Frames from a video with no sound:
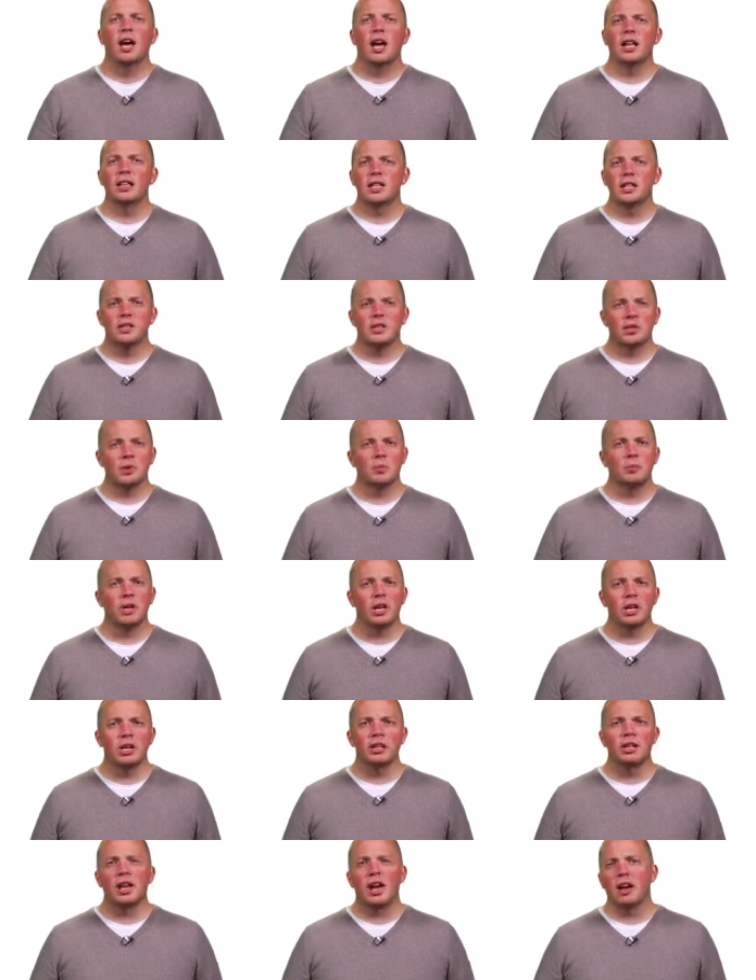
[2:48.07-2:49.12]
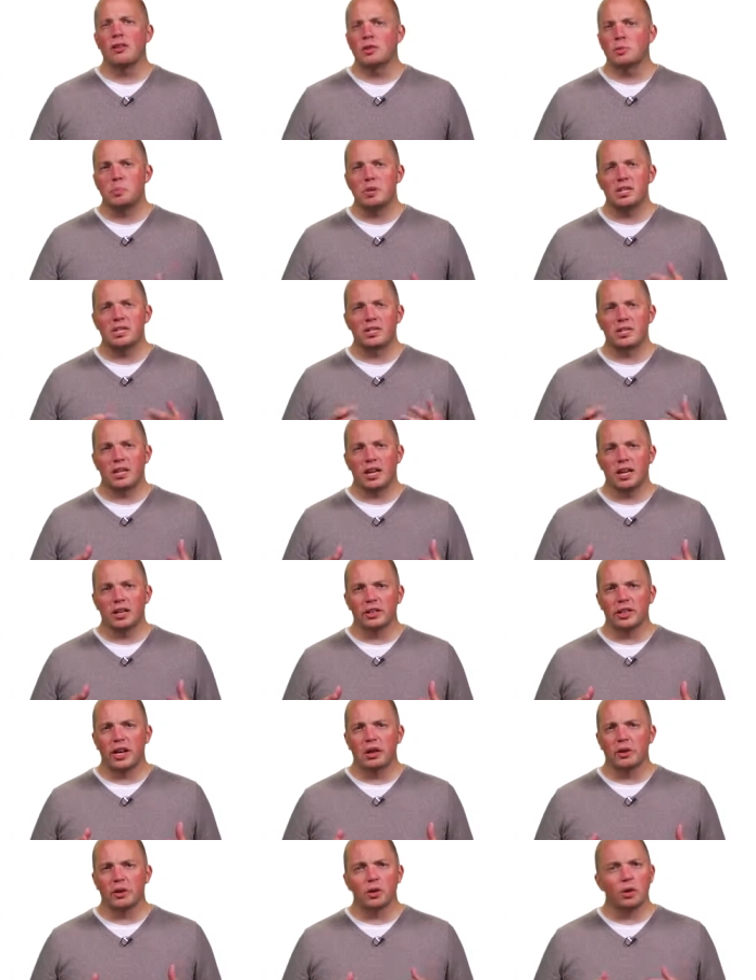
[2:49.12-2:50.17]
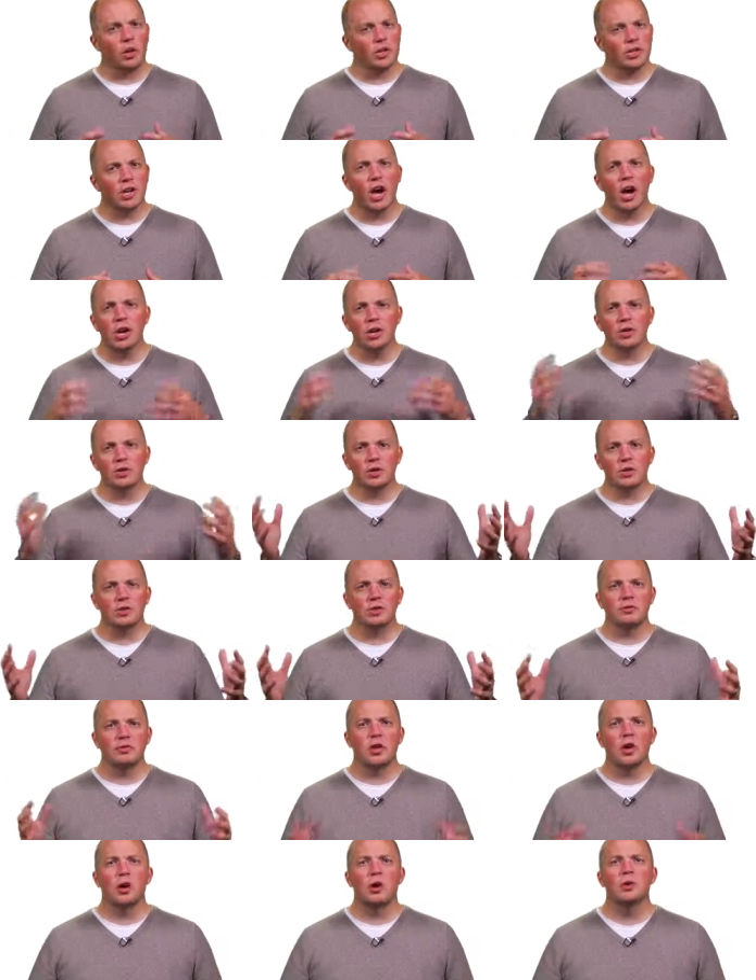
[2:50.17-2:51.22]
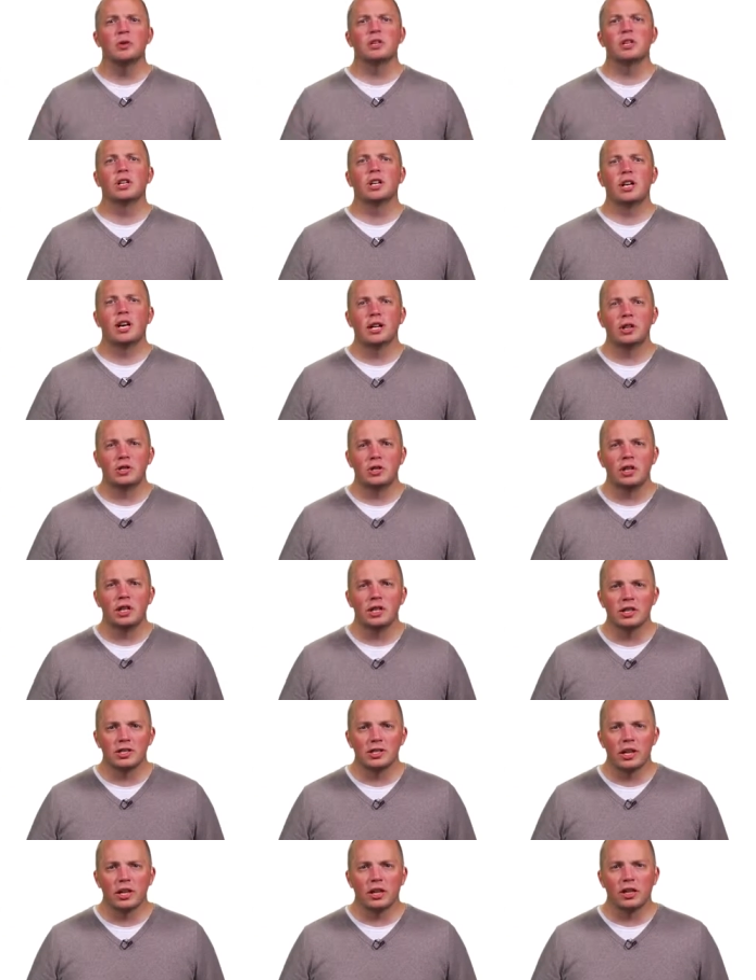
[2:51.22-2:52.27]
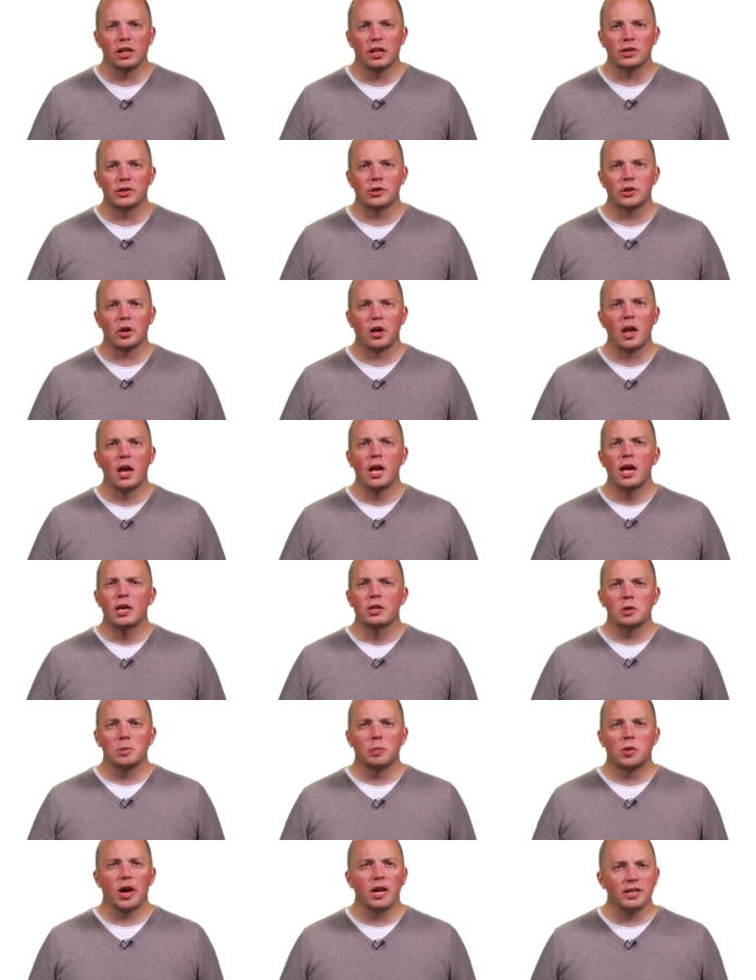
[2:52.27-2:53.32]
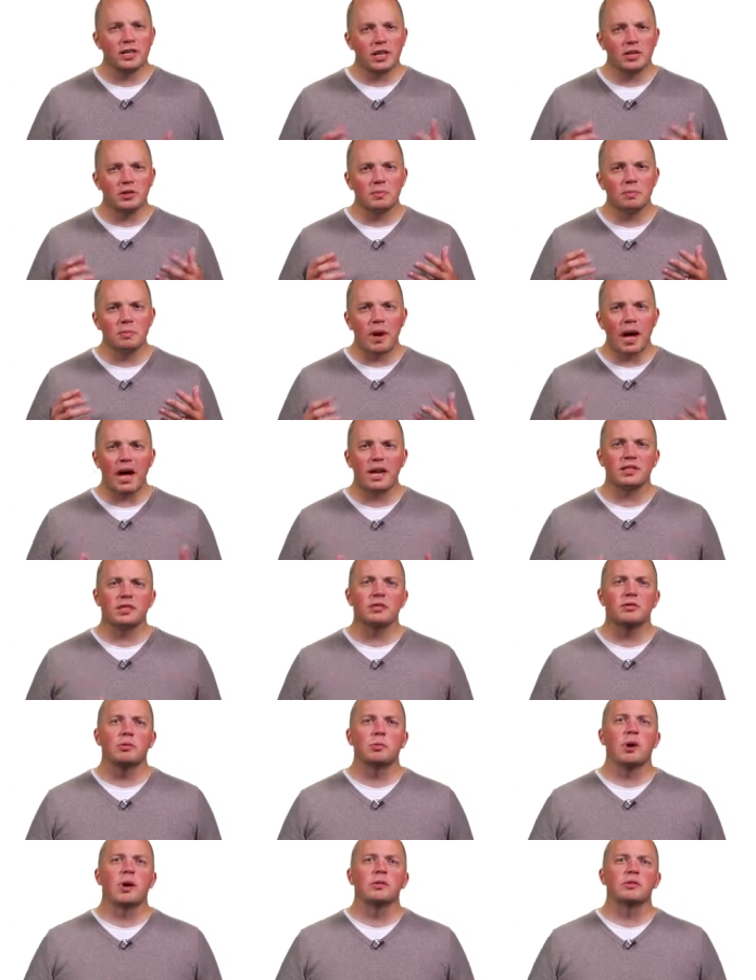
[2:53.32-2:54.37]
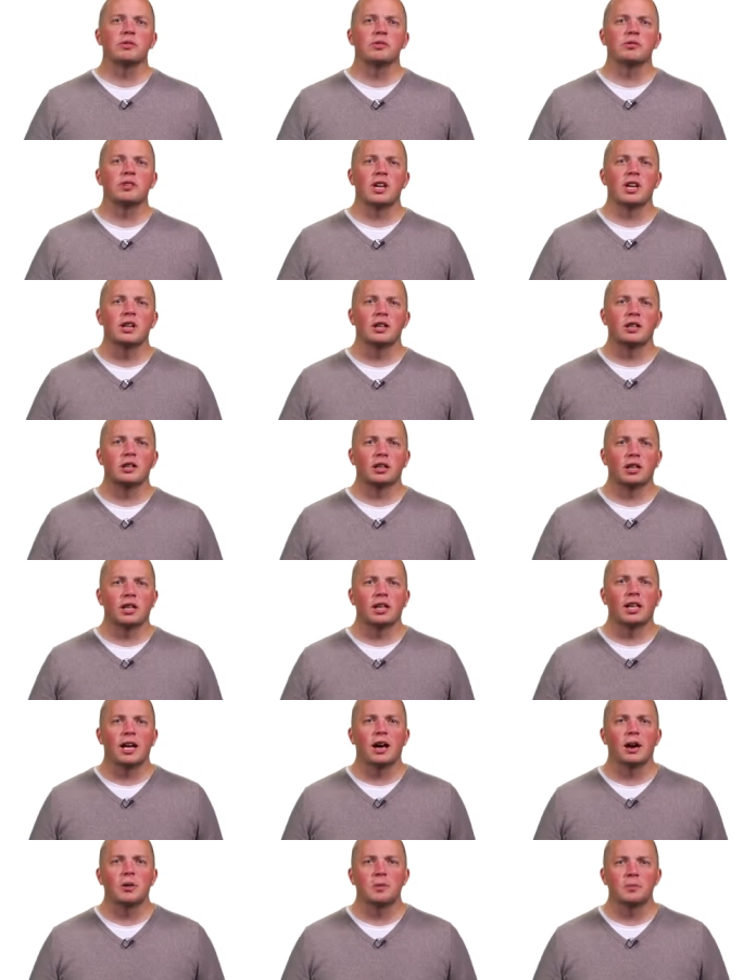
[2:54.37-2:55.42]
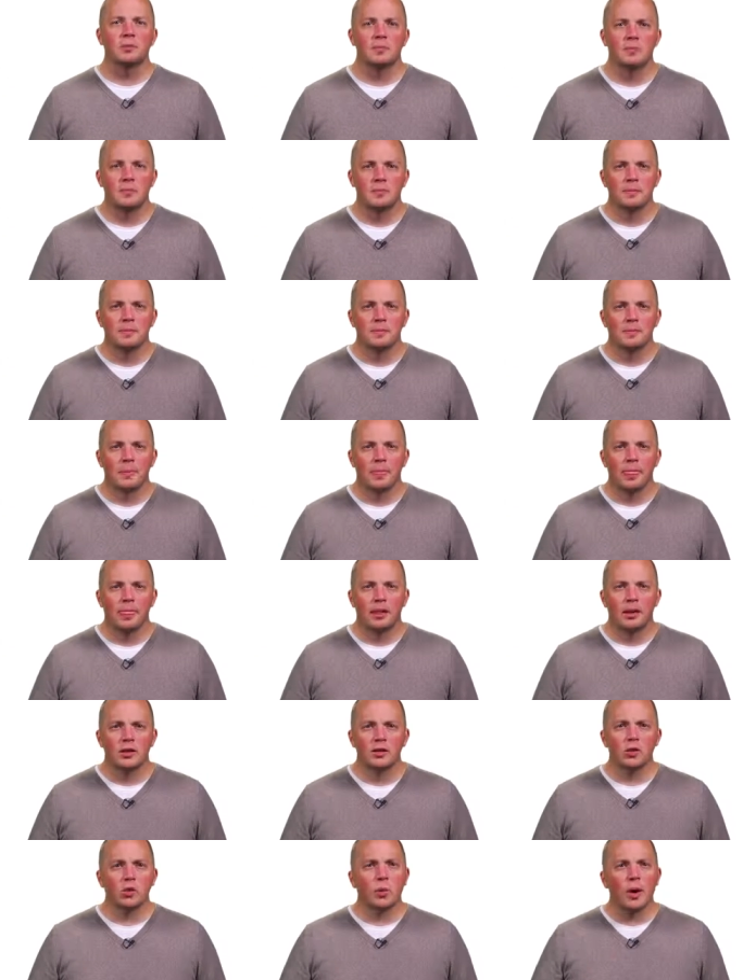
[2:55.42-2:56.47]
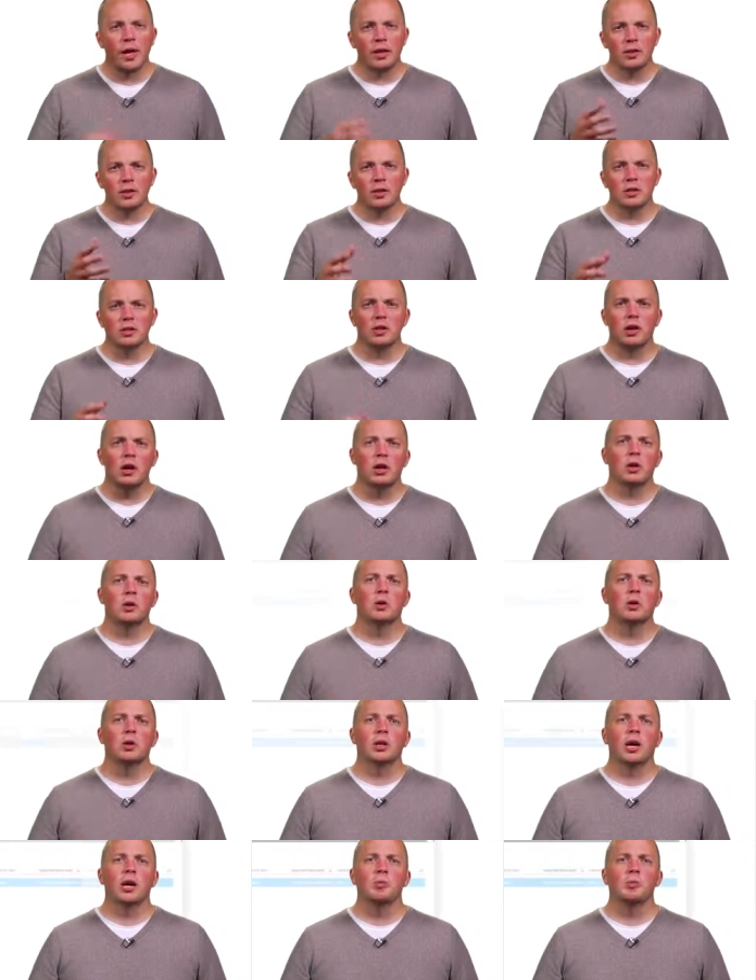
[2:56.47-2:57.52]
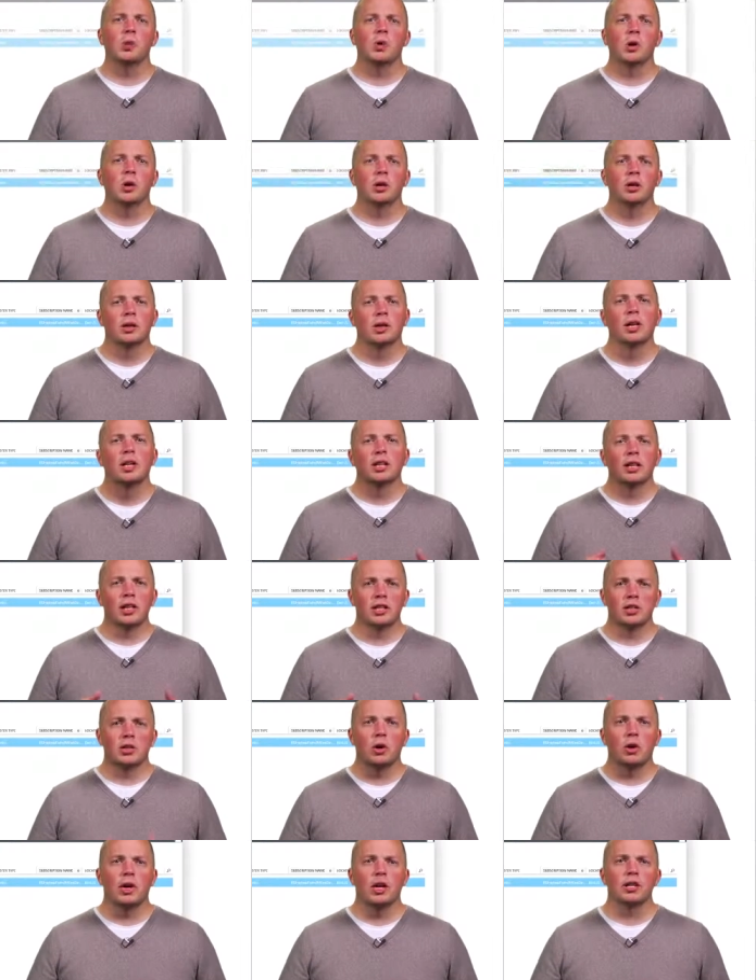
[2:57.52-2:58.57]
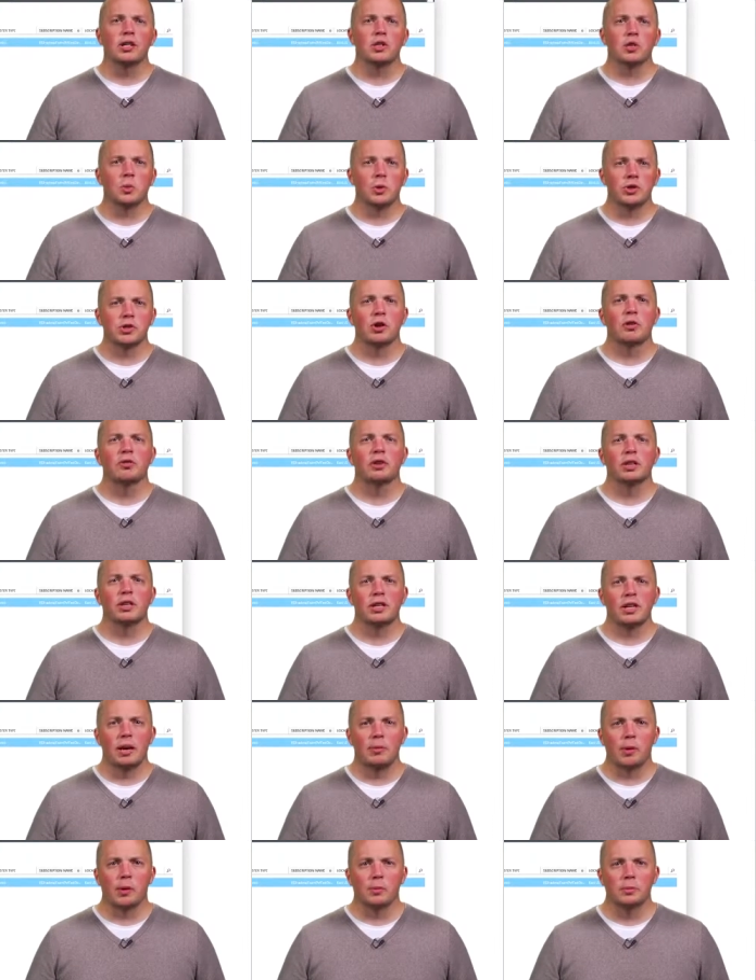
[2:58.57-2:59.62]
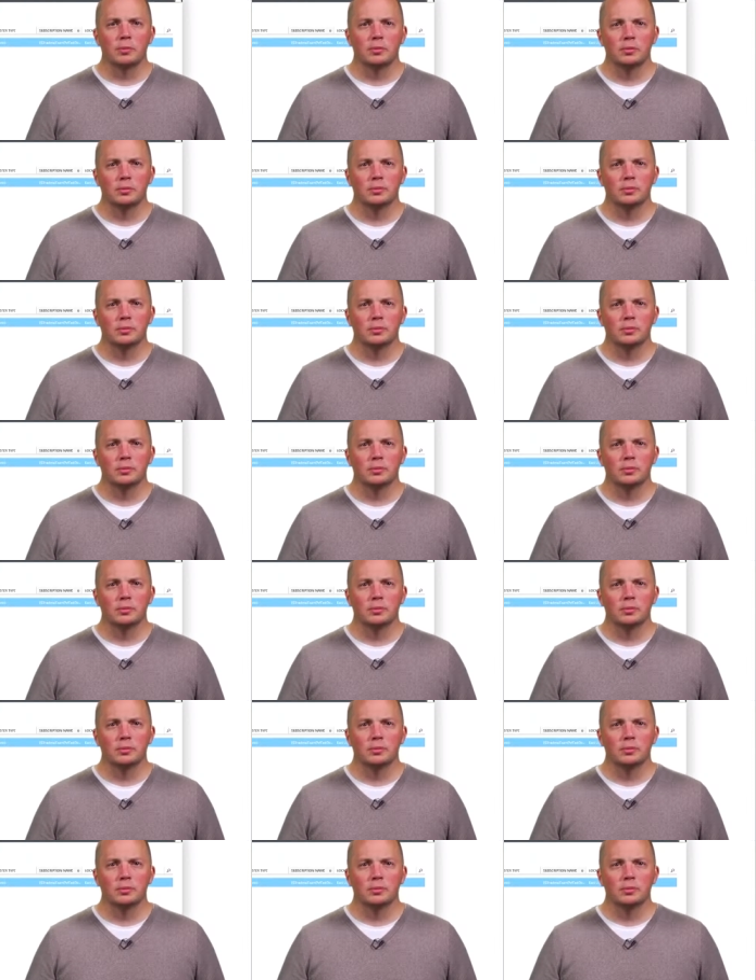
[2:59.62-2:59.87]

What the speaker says: and then submit it and have it be scaled out across hundreds of nodes in an HDInsight cluster to process massive amounts of data in the cloud. So rather than talk a whole lot more, let's go ahead and switch over to the demo.